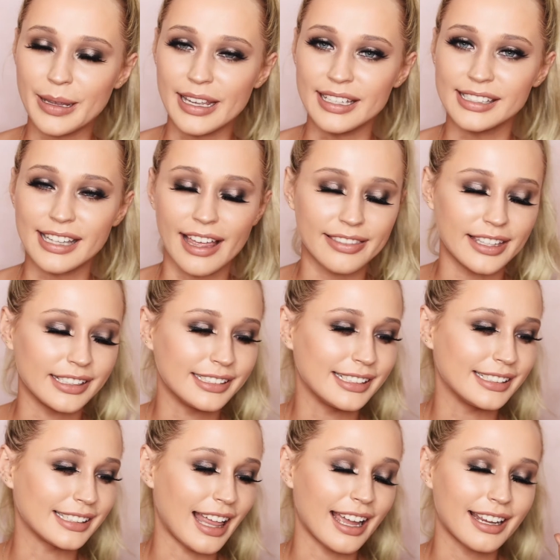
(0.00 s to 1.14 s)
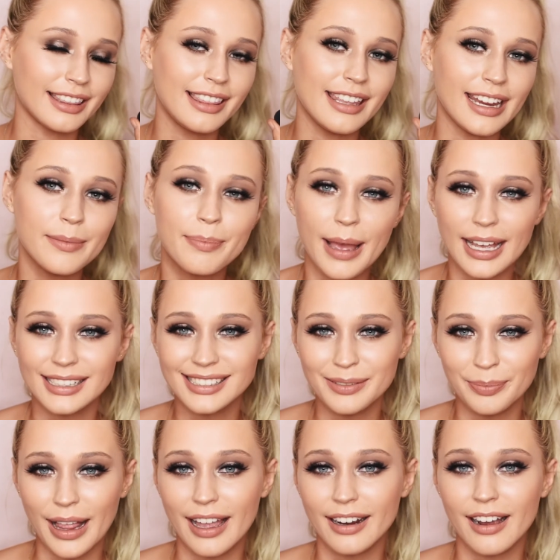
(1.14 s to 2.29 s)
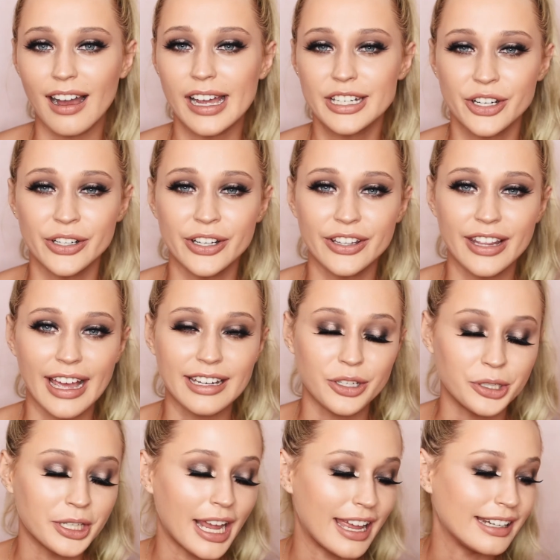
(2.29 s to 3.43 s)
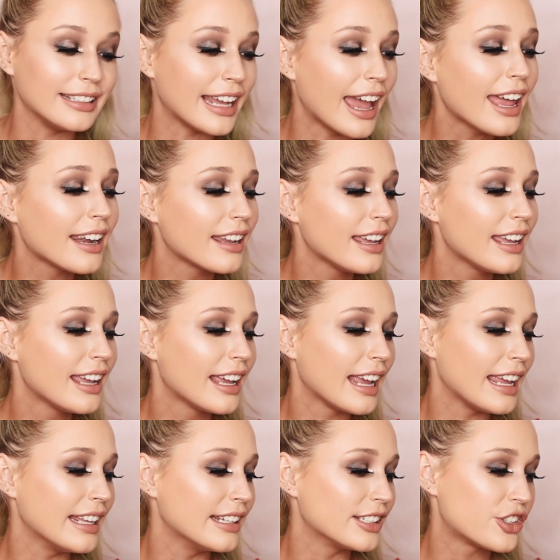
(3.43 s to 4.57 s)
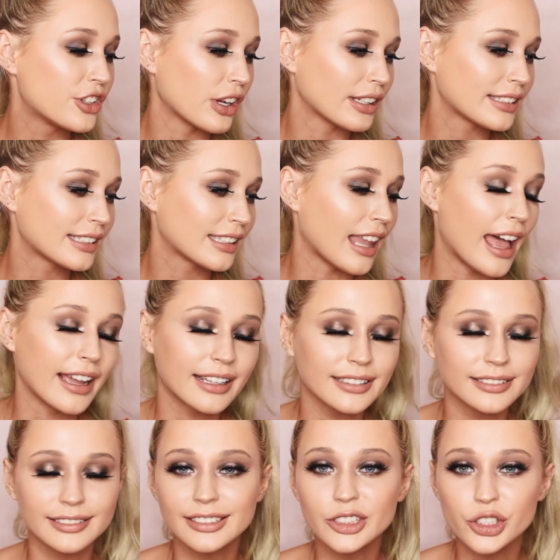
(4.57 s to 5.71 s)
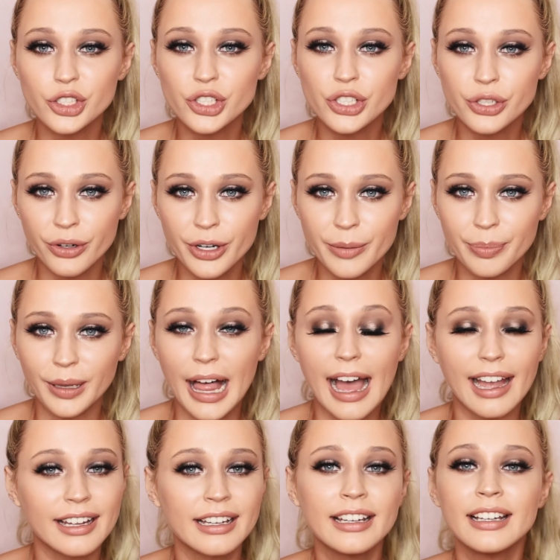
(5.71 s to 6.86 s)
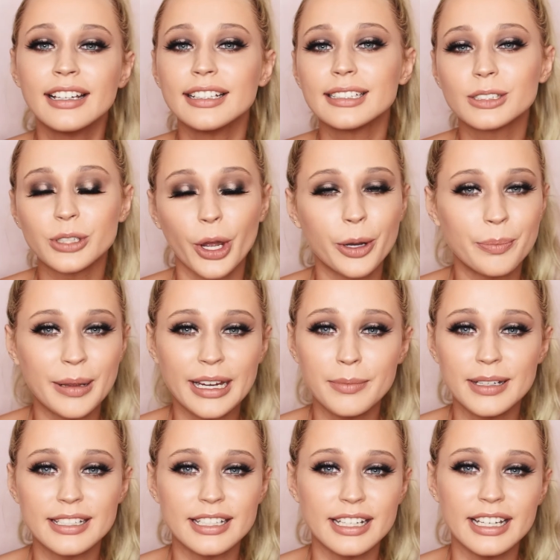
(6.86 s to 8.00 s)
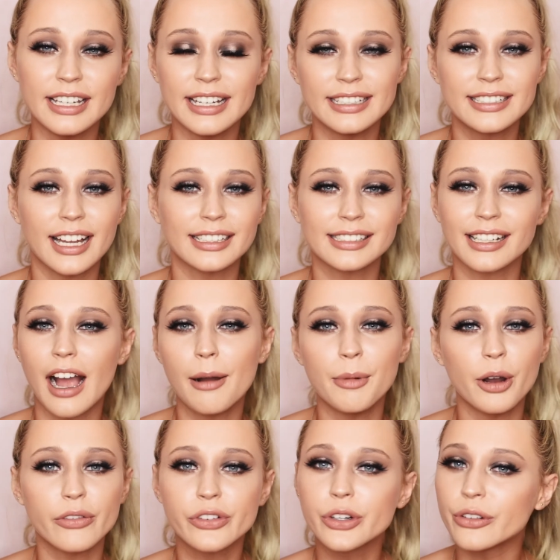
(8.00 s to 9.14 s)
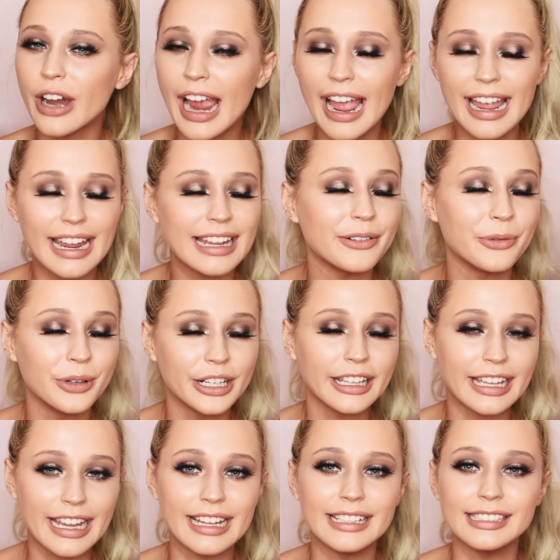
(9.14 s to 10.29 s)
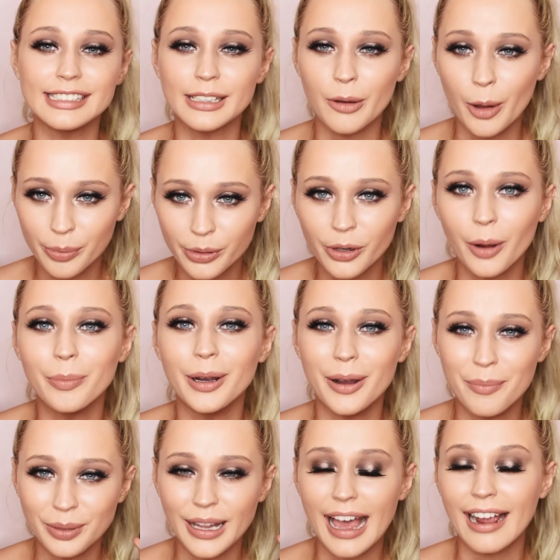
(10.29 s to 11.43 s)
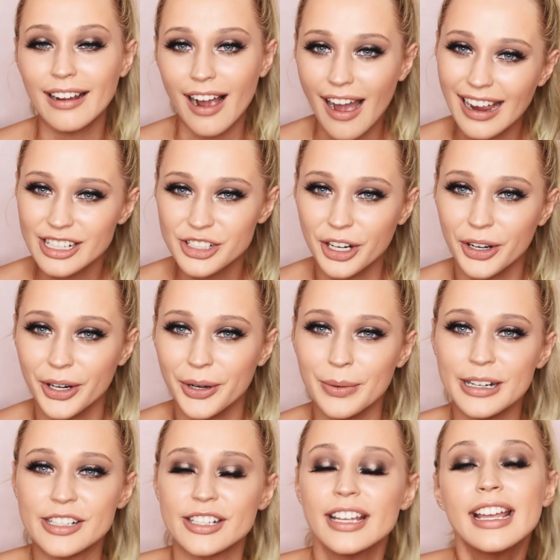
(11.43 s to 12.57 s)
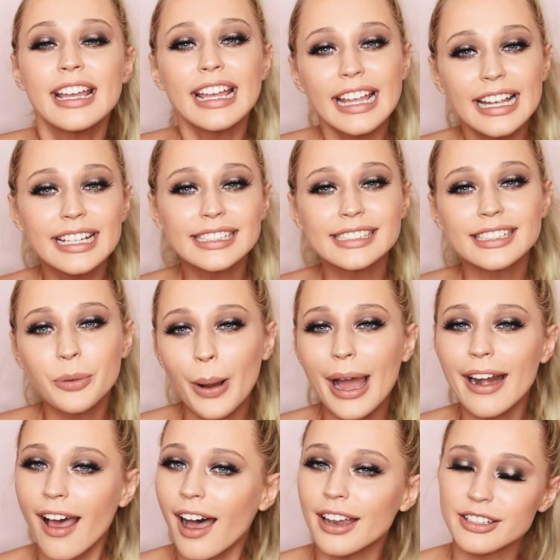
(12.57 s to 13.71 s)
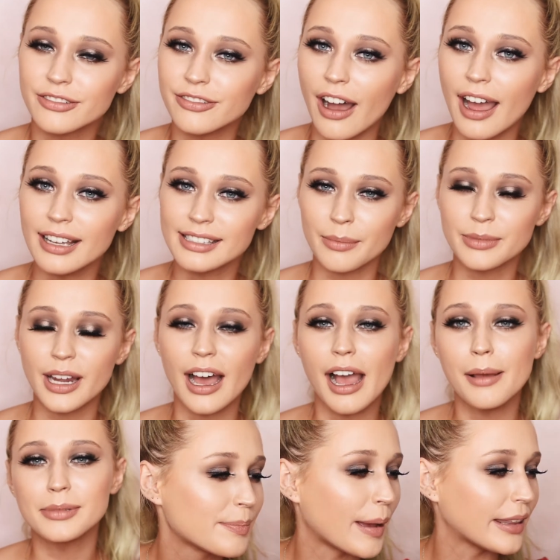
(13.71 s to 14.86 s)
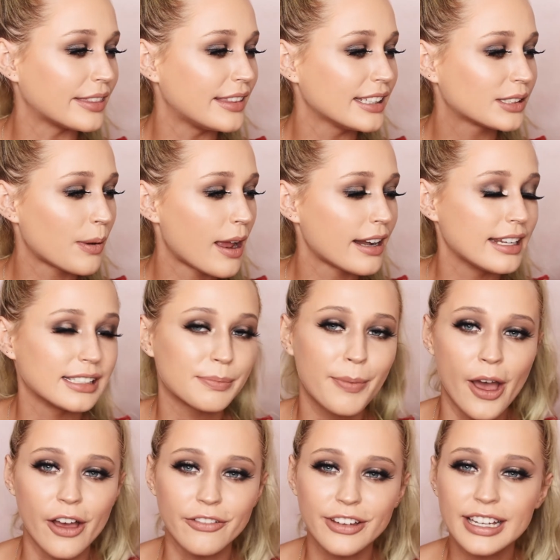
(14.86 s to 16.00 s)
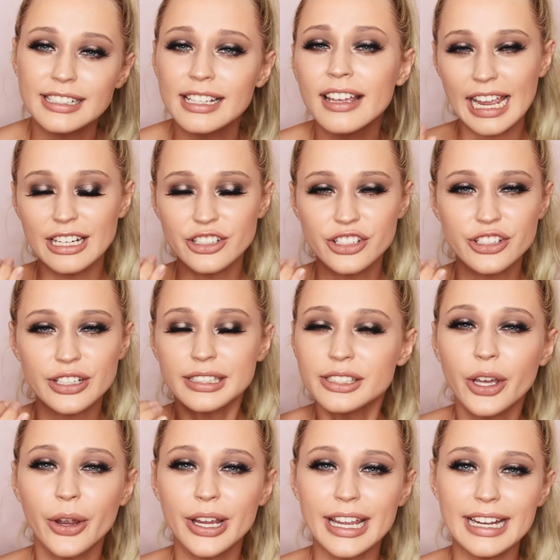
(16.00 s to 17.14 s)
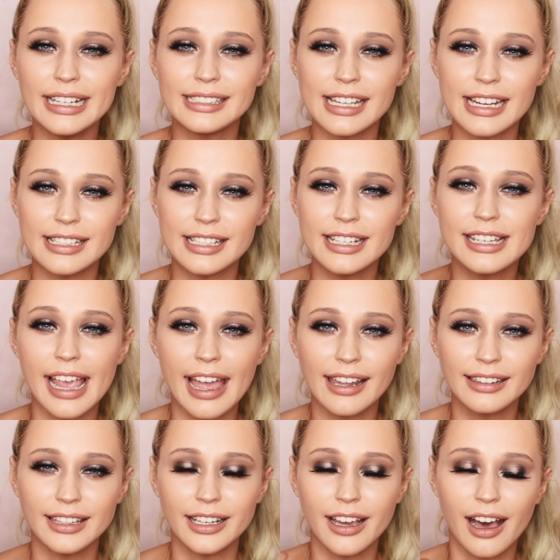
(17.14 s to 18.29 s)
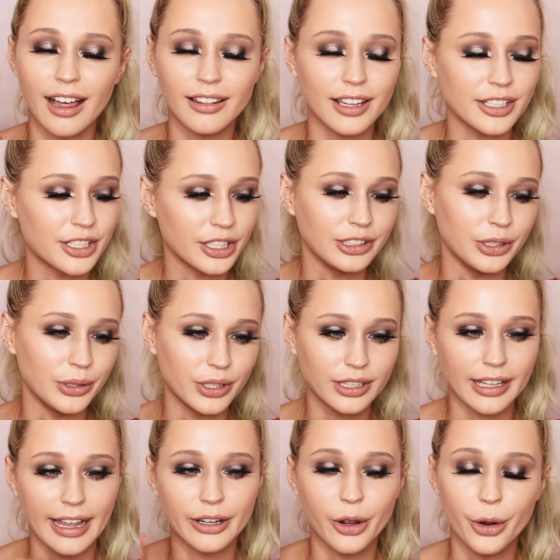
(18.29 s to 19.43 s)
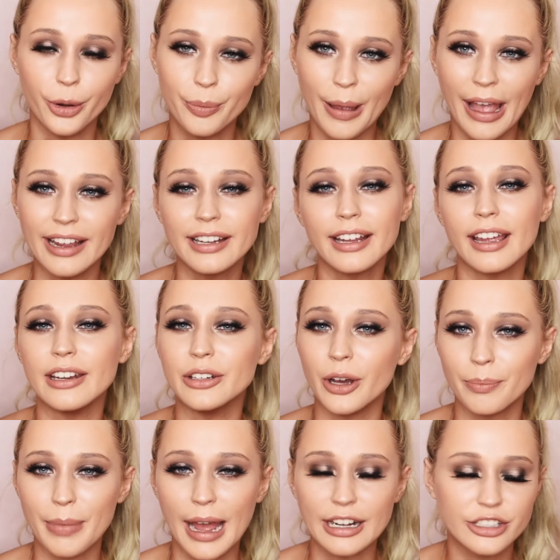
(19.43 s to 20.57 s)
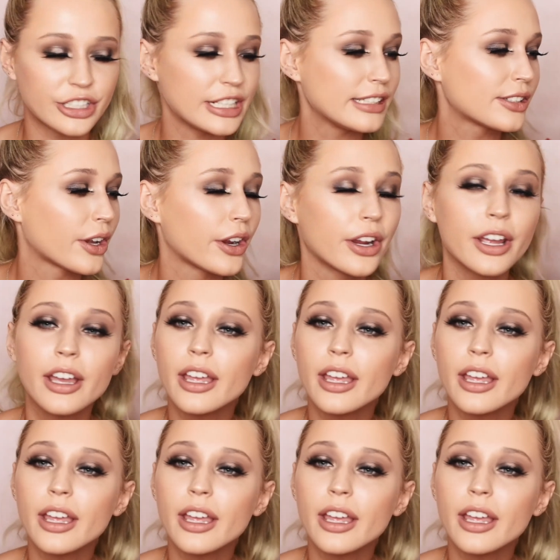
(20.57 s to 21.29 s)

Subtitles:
is that this is like the best black eyeshadow that you can get. It is just like true black, so pigmented, it doesn't come off grey, it really is a proper black eyeshadow, which is quite hard to find sometimes, but this one is perfect. It's just so easy to get the colour to look like opaque and not patchy. So